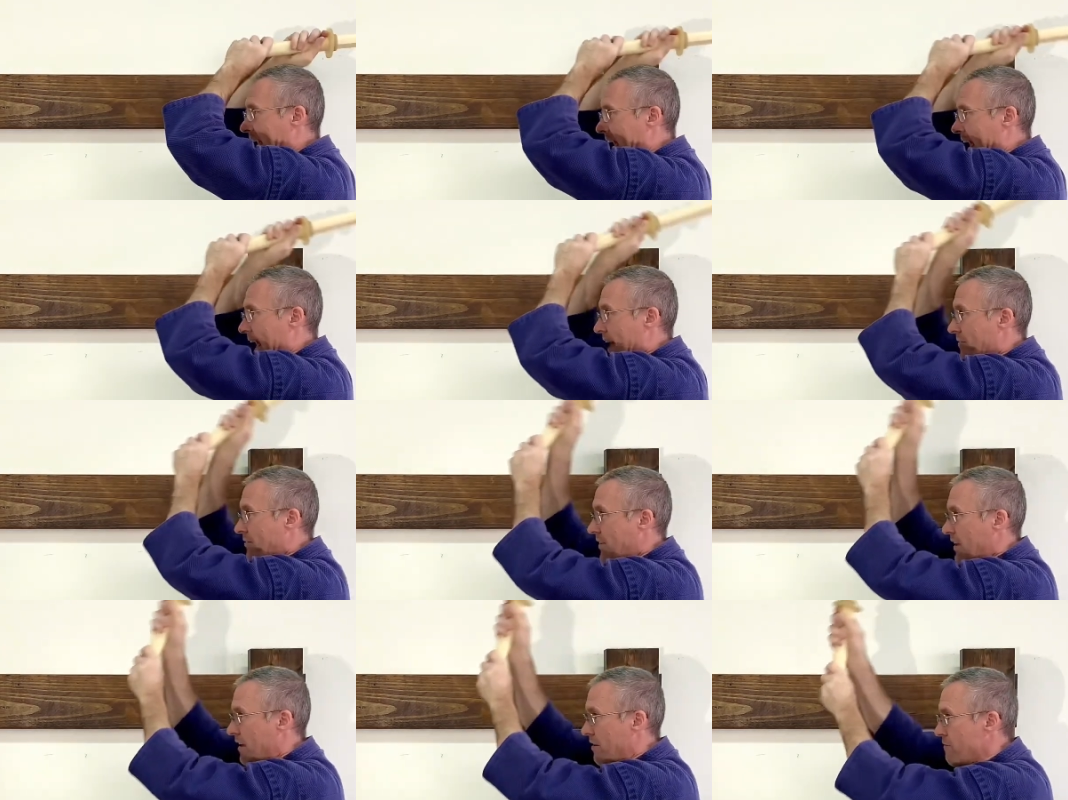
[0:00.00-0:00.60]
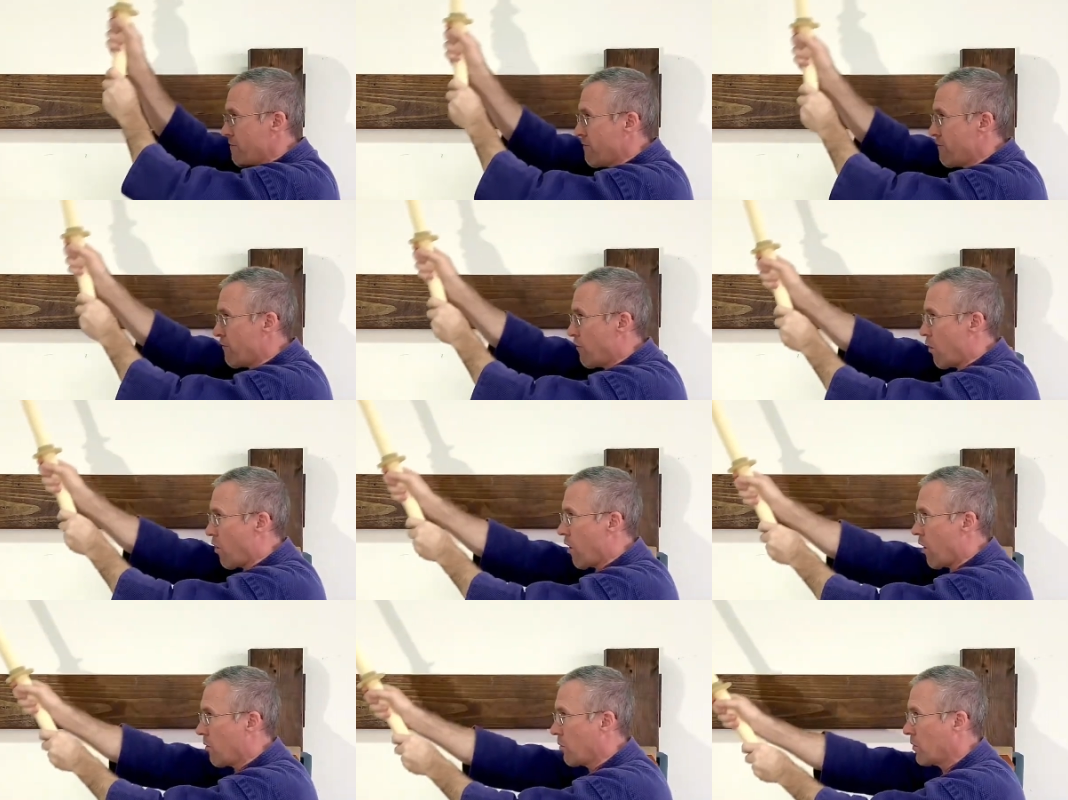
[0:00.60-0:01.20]
and then
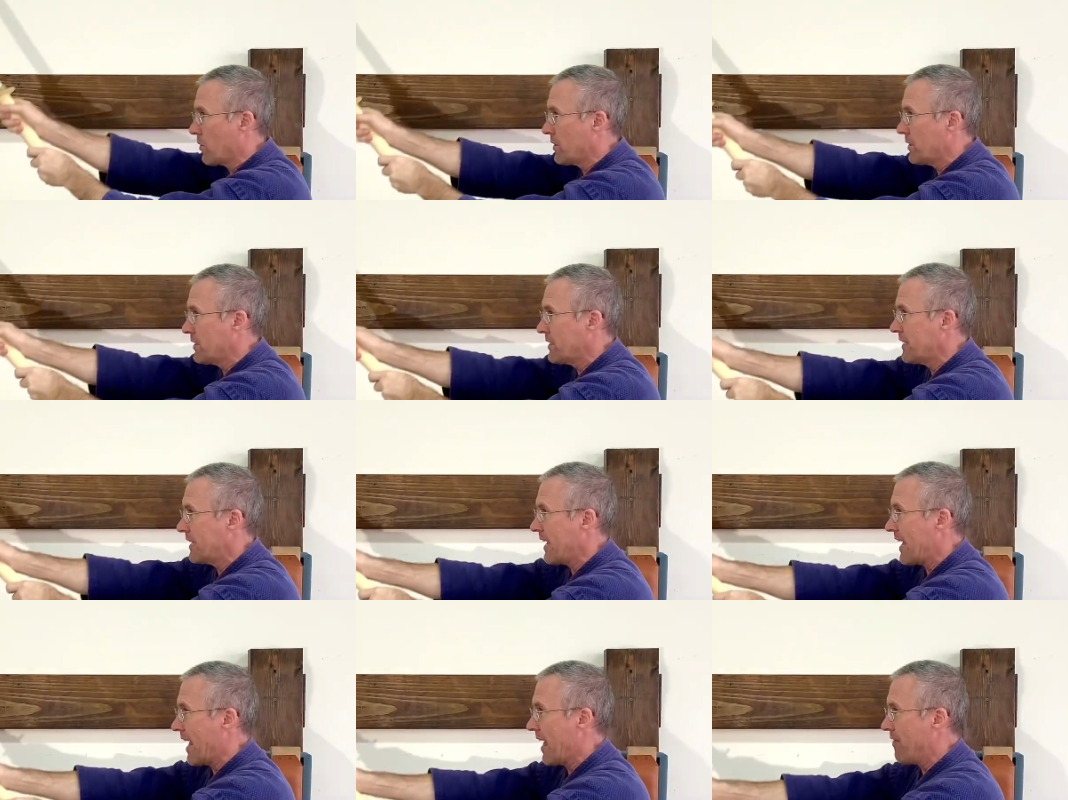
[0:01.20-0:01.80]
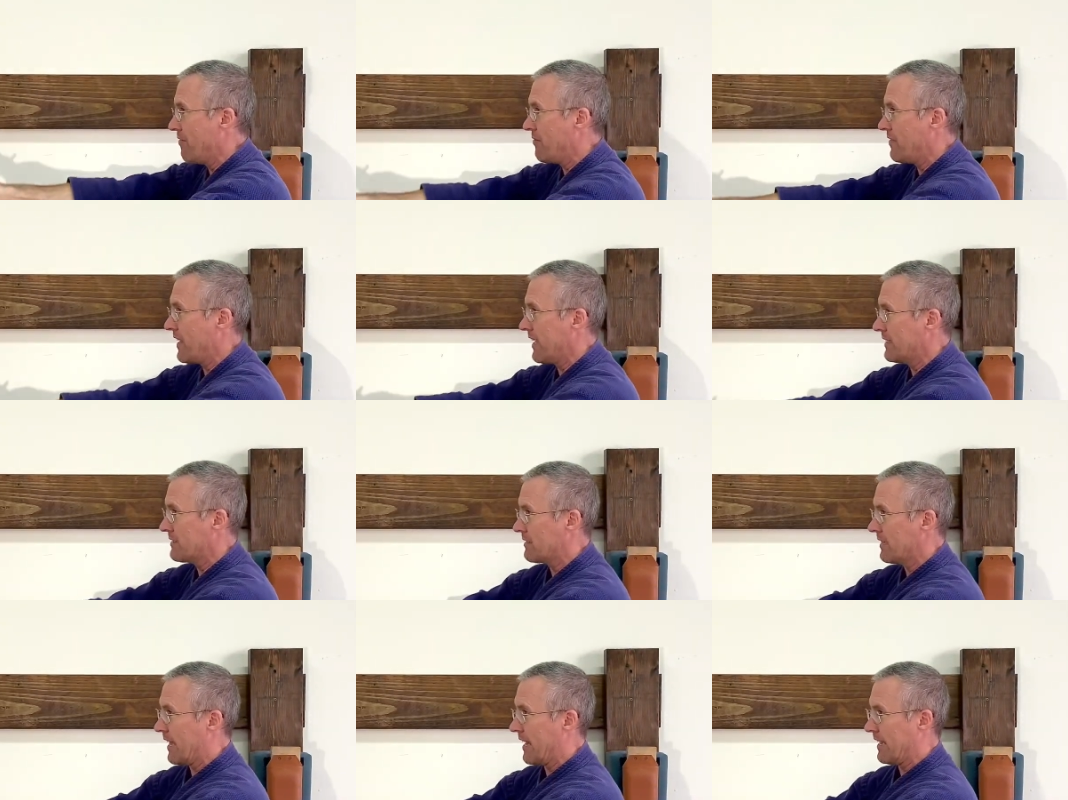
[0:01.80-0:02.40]
forward and
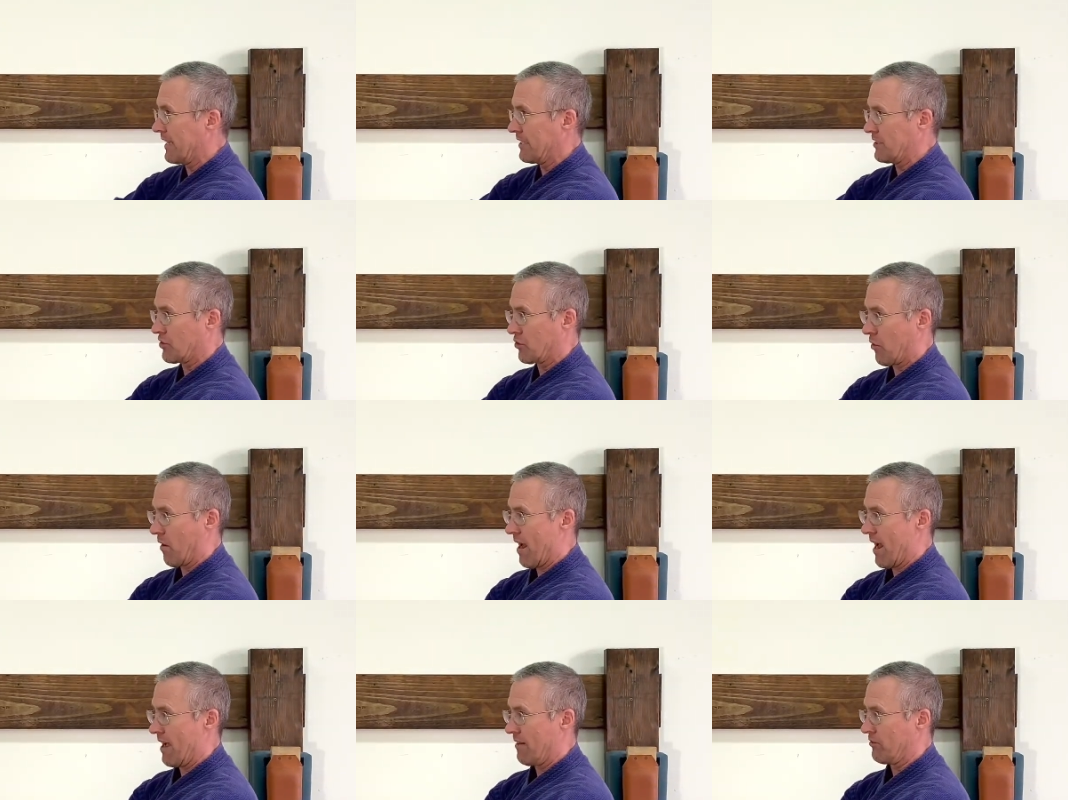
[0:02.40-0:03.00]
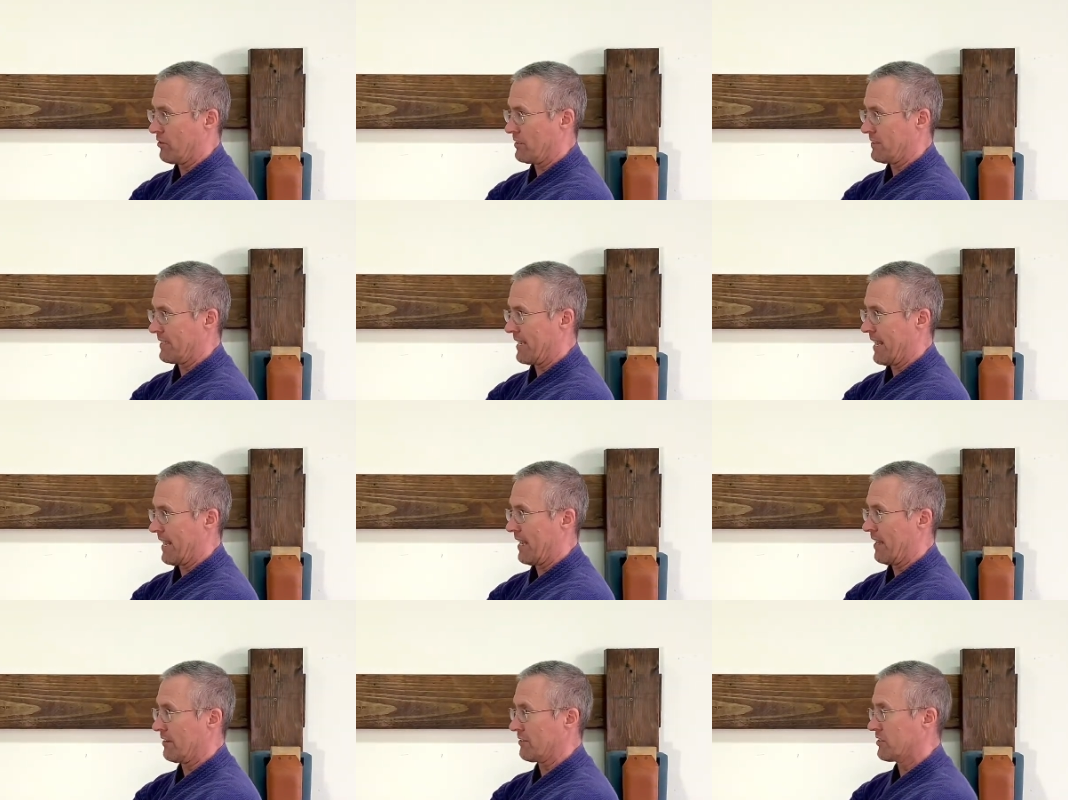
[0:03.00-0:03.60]
then let it travel
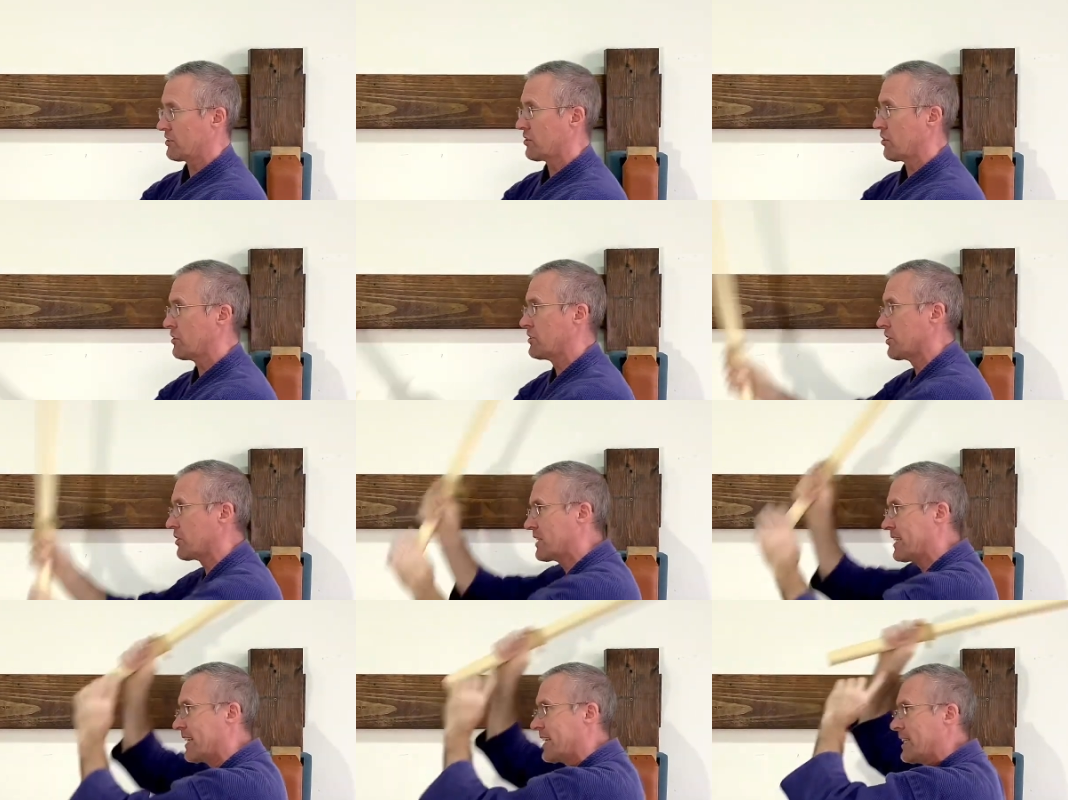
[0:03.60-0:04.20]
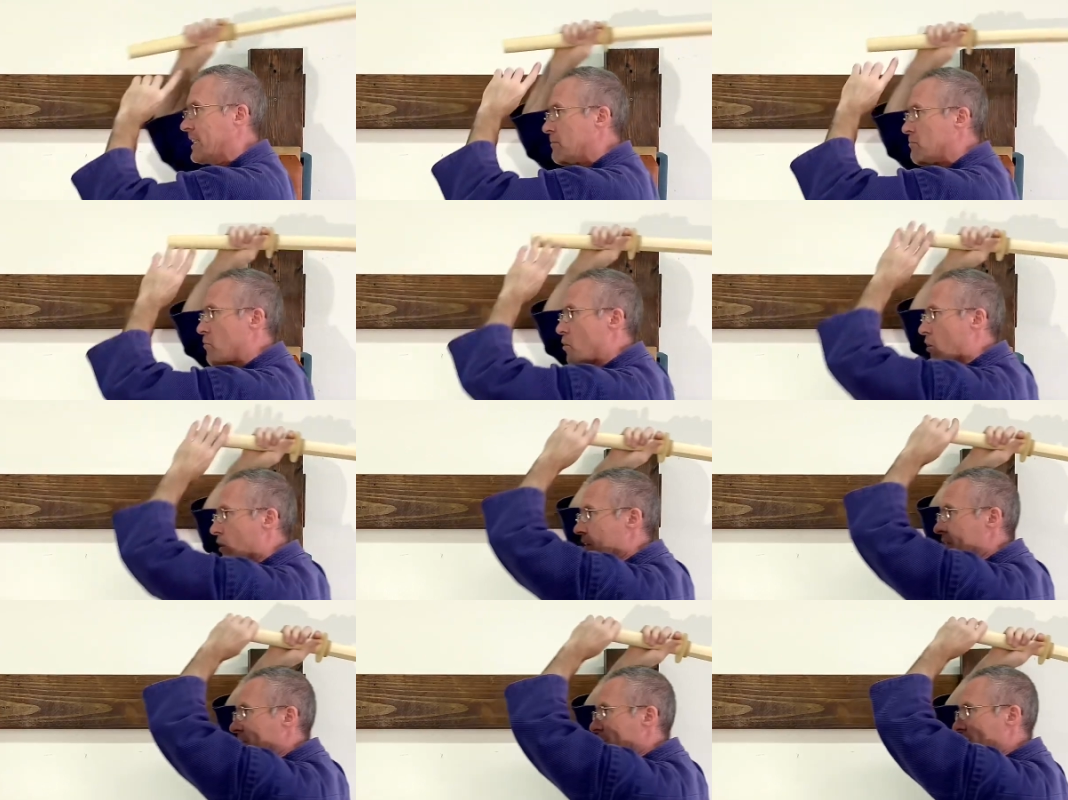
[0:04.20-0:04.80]
down. So you're getting
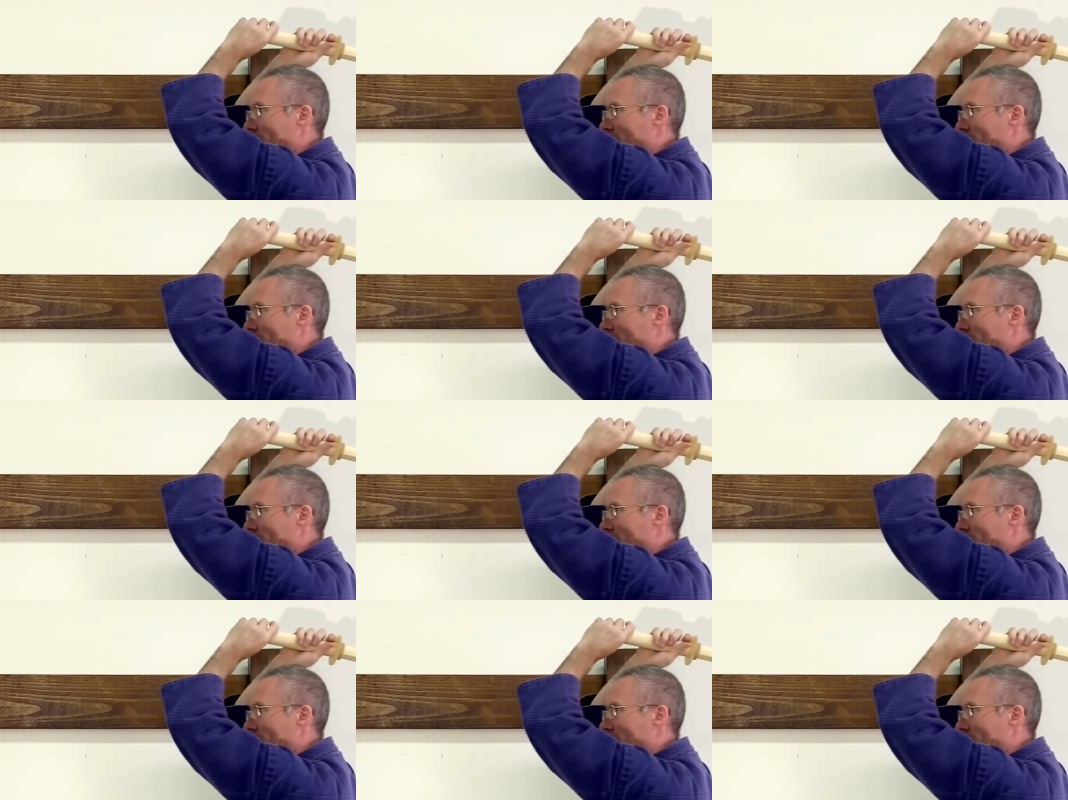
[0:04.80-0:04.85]
more of an